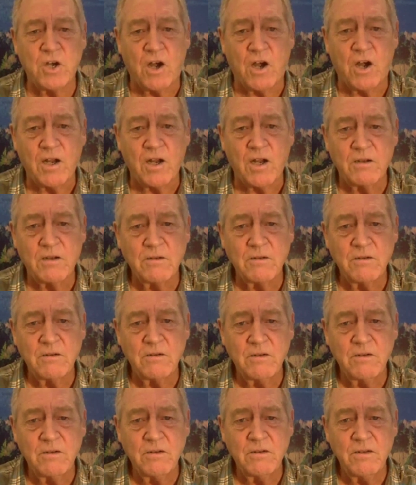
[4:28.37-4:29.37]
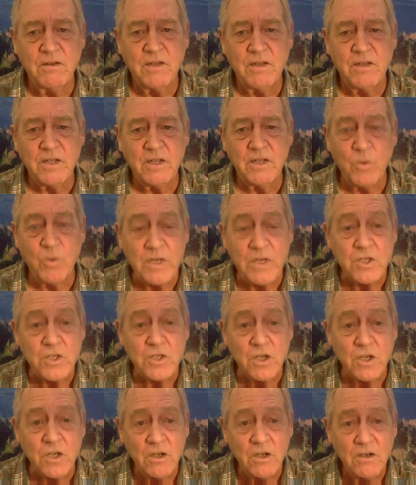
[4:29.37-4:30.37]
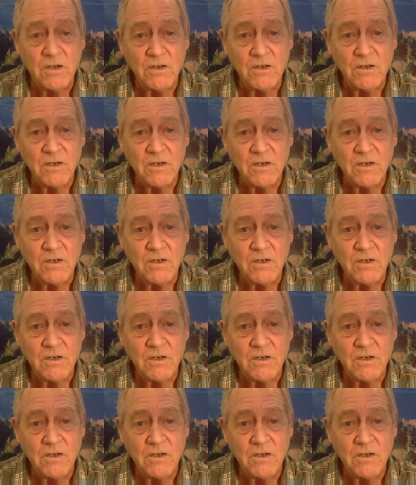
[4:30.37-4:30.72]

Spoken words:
shark. In the winter,